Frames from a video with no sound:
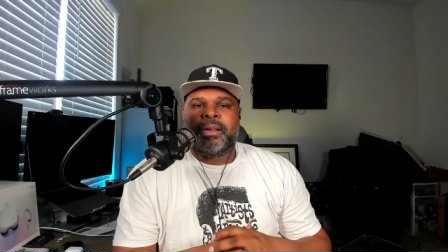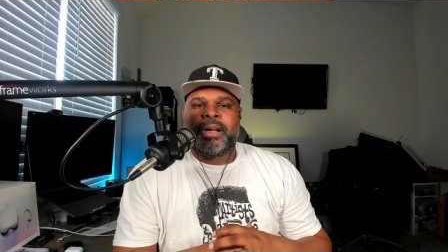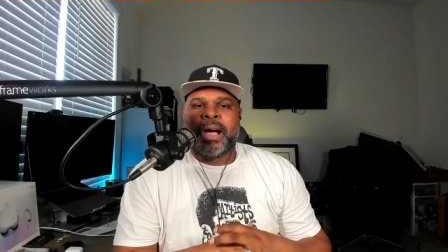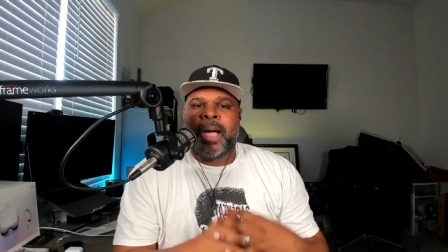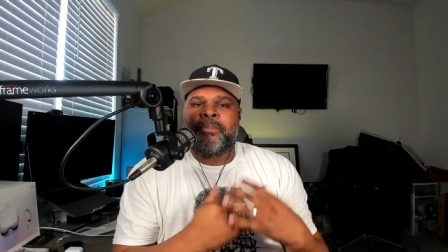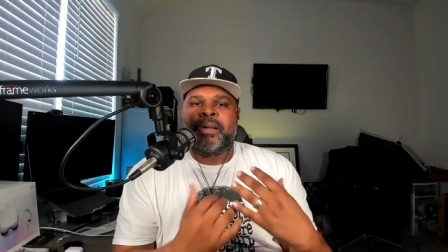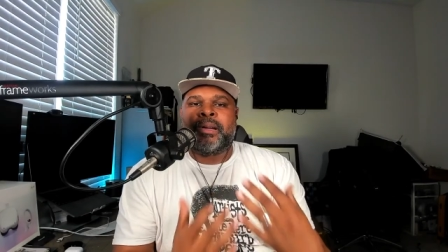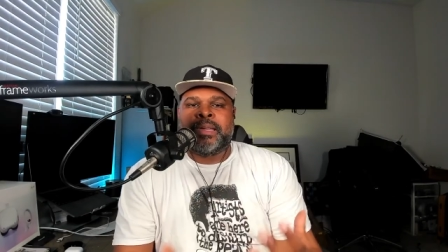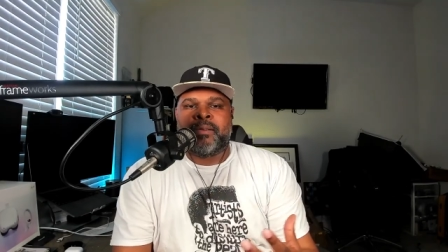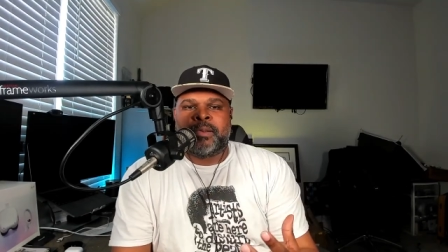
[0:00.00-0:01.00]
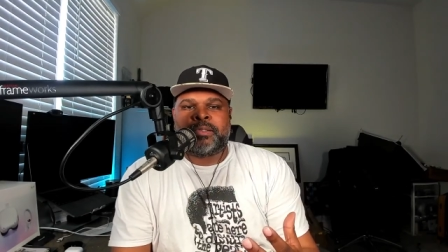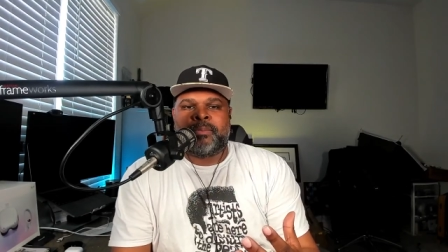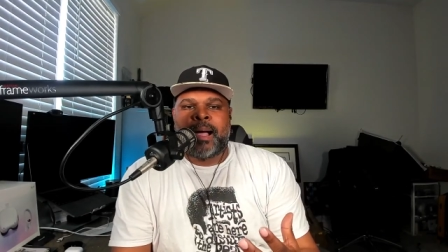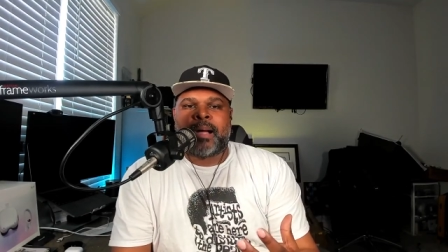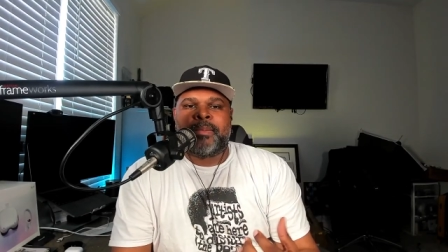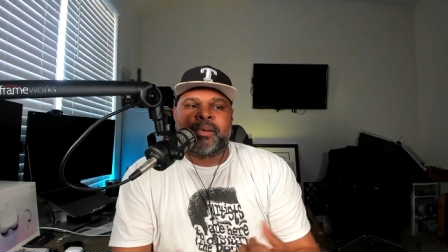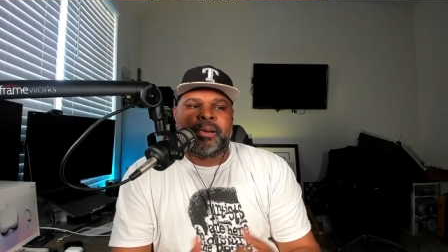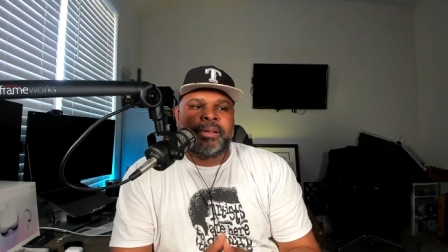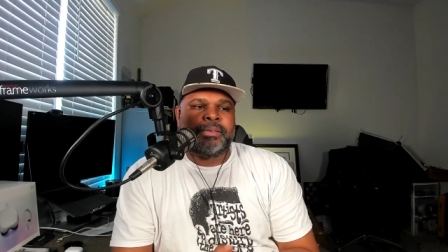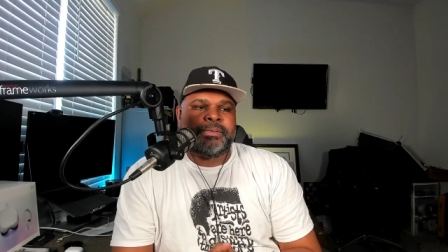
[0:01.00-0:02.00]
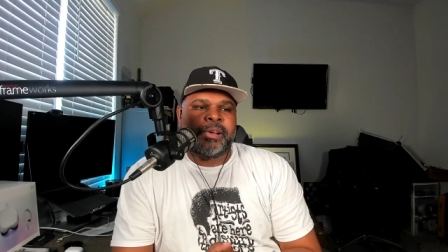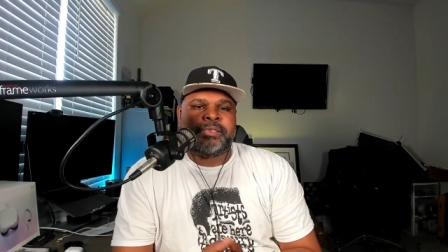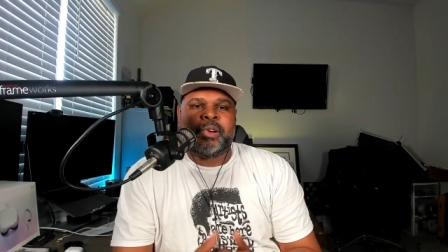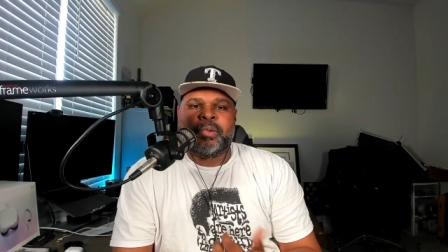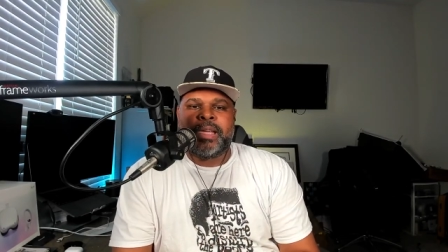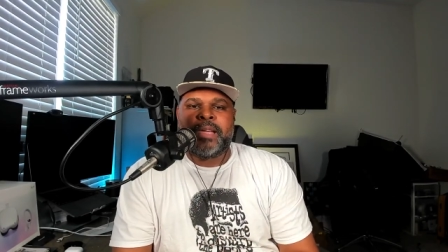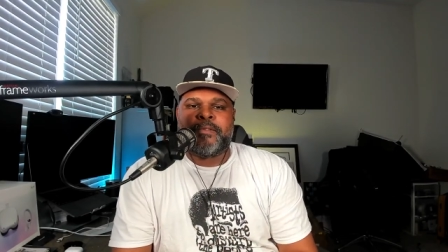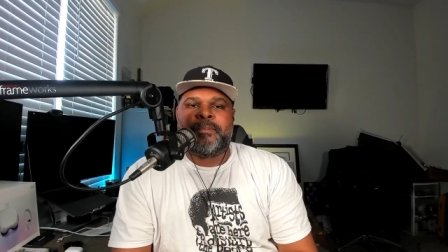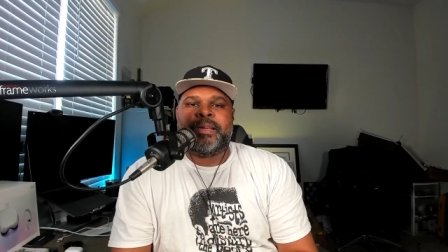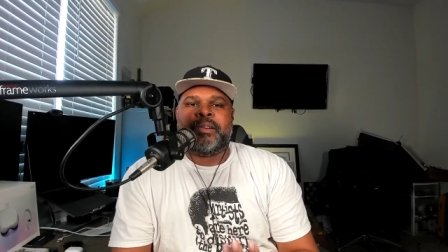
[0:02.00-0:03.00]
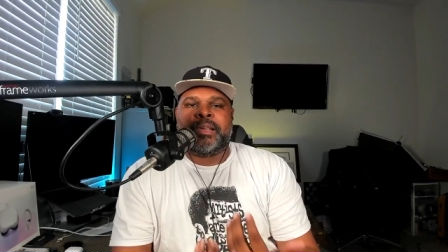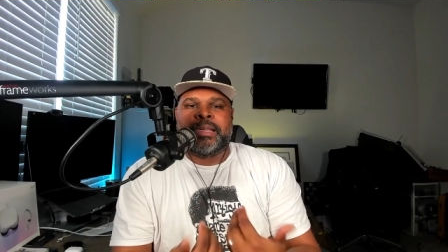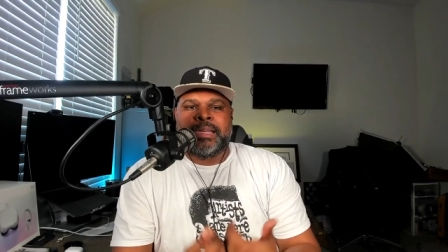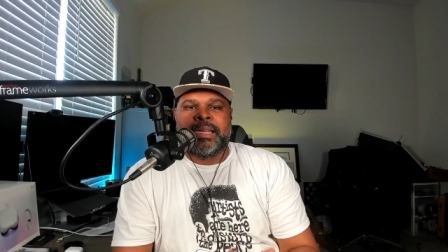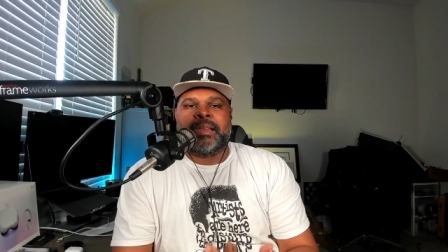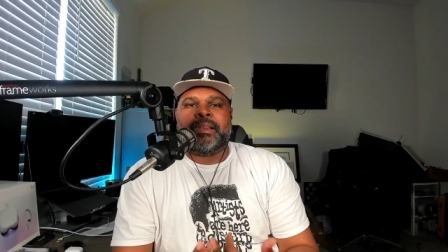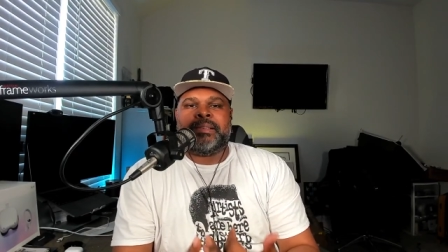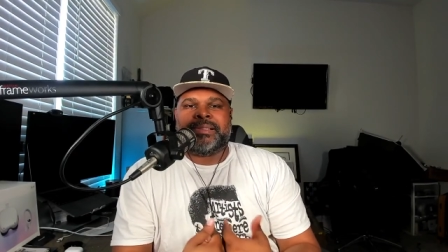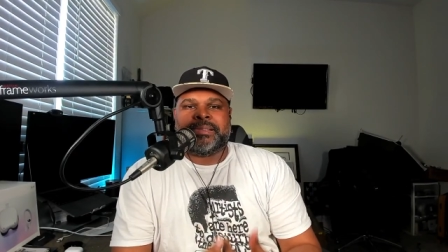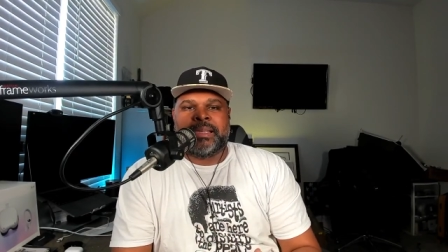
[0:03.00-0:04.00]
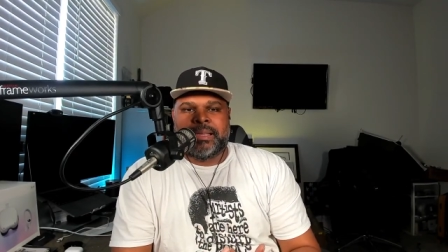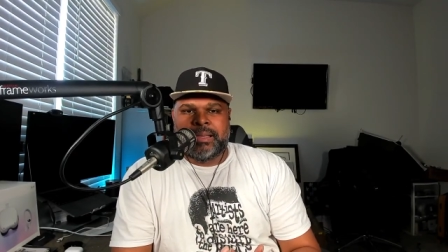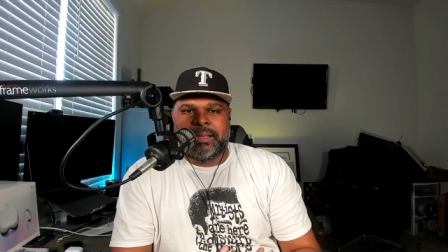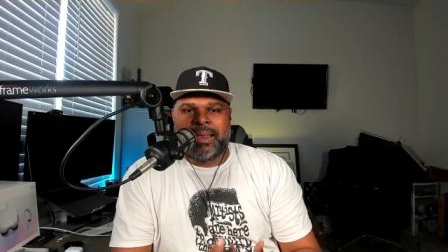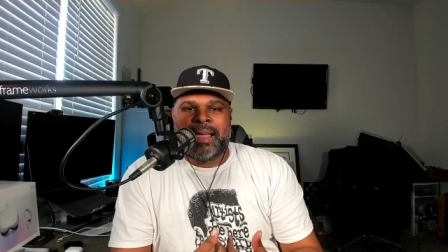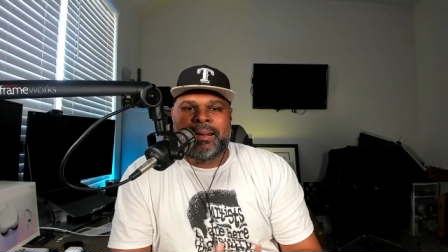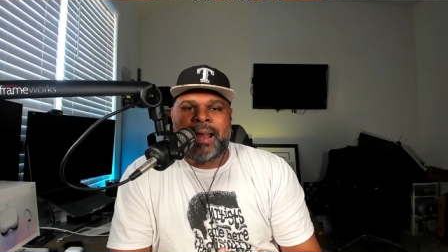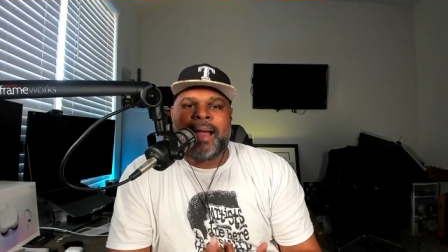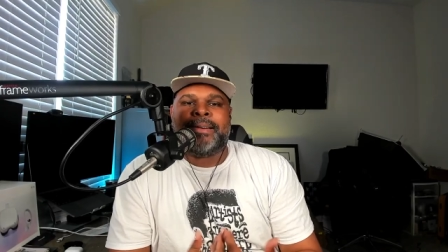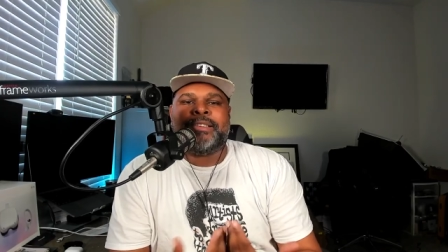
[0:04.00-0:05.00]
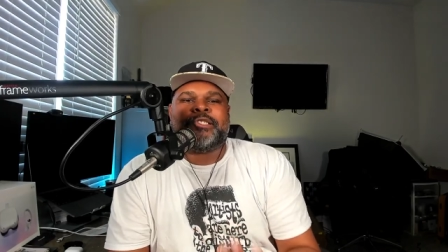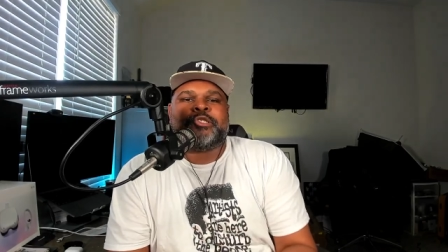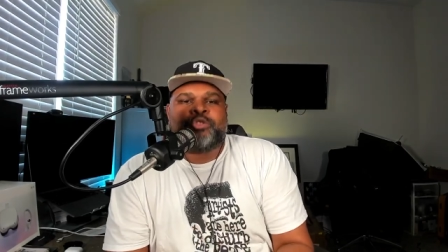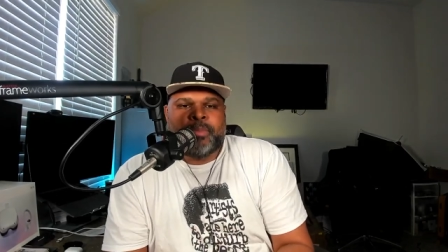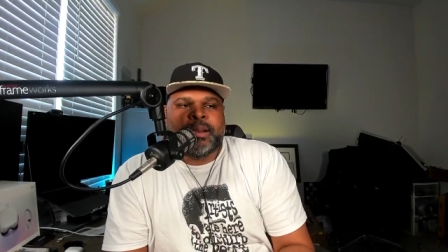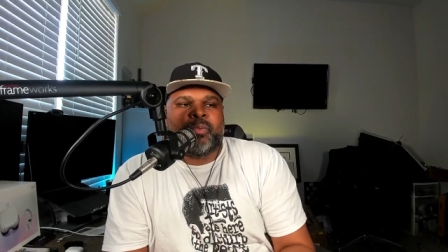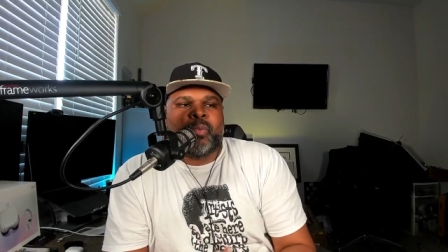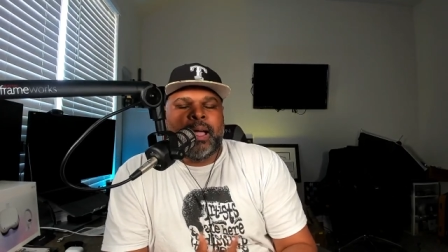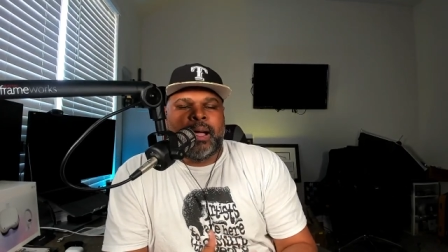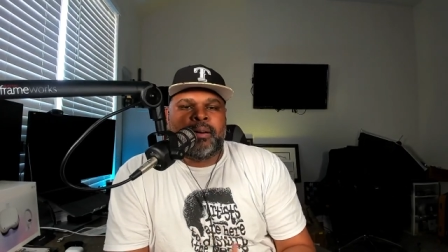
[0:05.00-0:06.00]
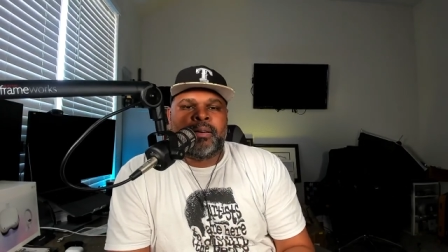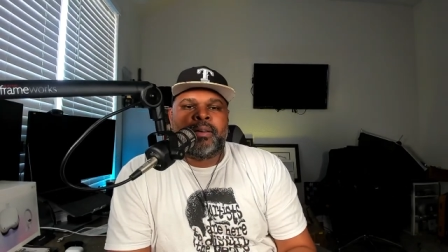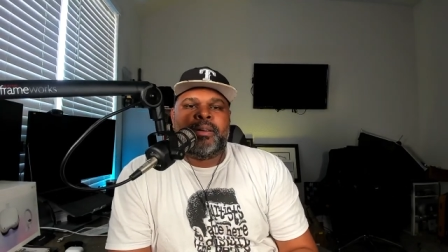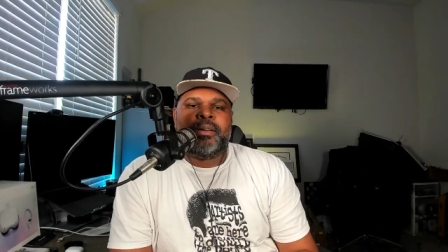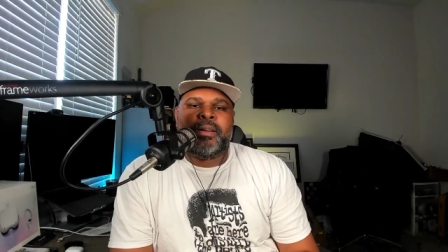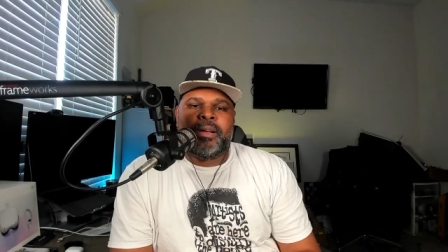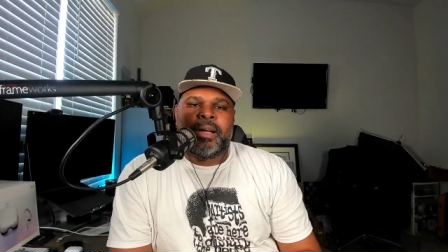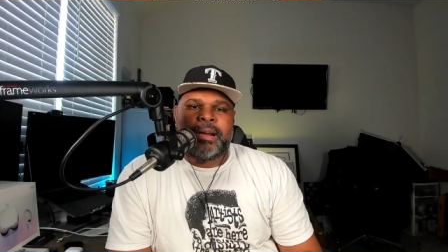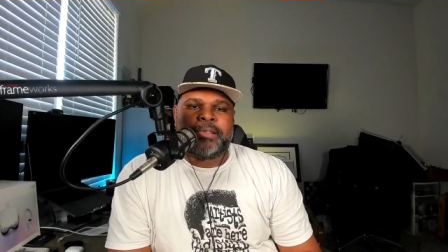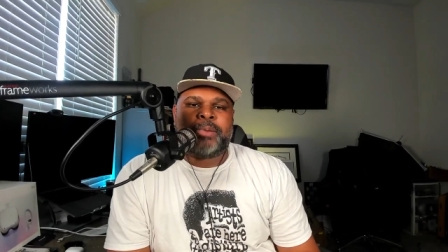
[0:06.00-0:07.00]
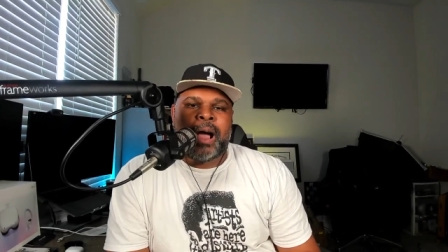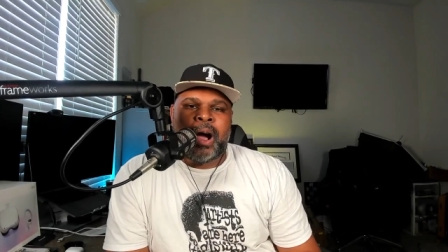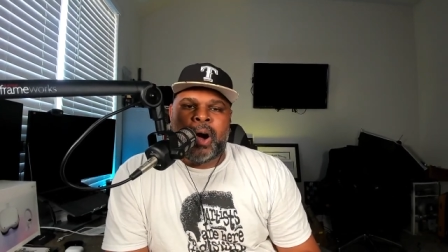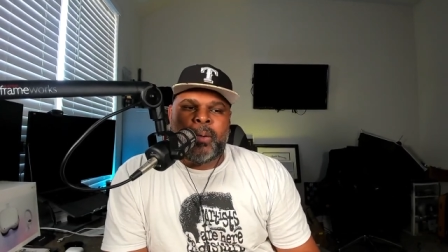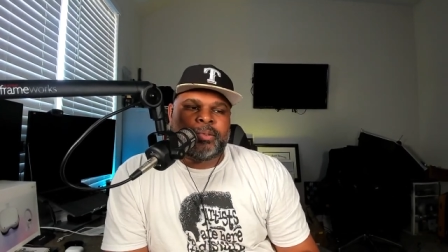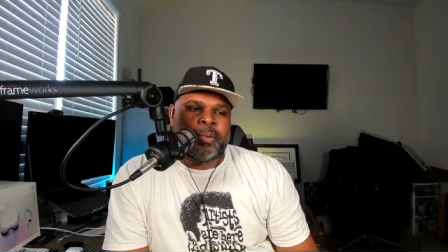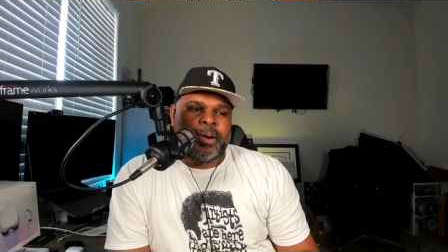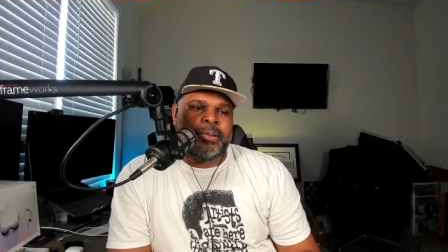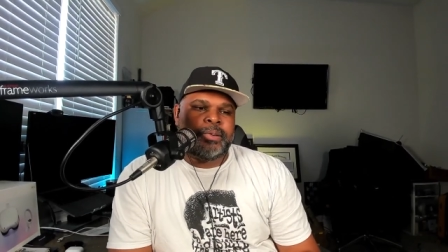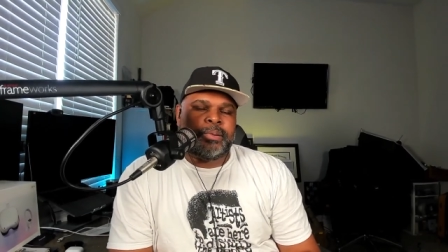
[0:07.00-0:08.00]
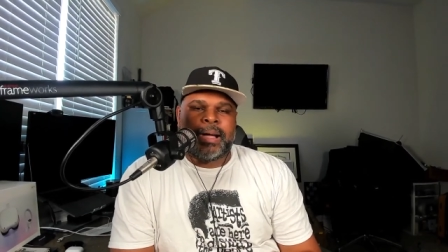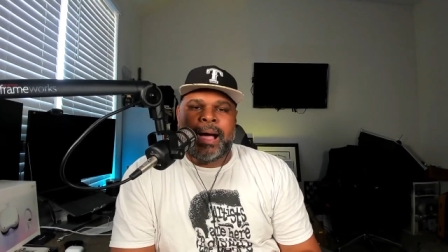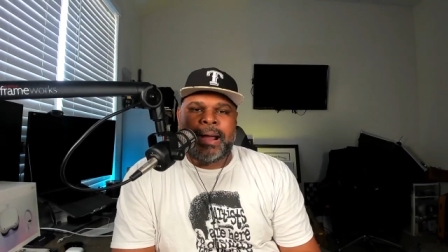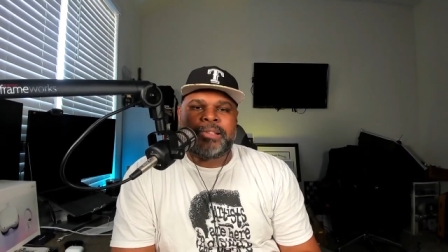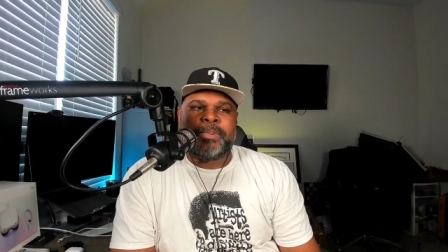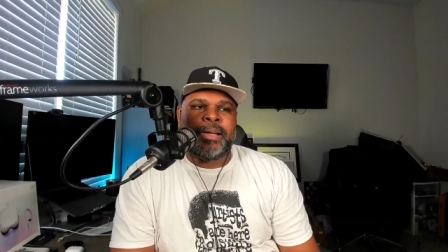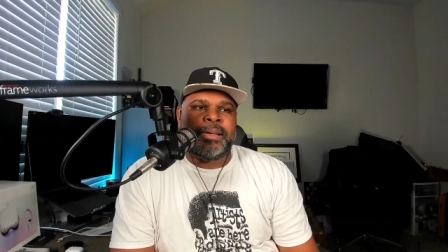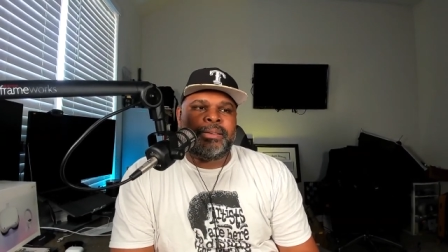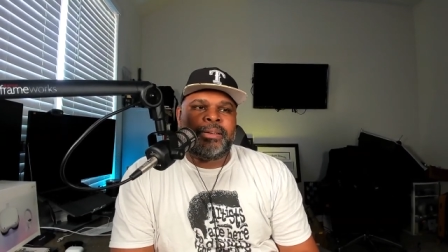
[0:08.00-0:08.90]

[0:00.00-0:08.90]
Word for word: uh, and be a giver to my community. There's no need for me to get seed and not distribute it well. And that's what I always want to do. God has been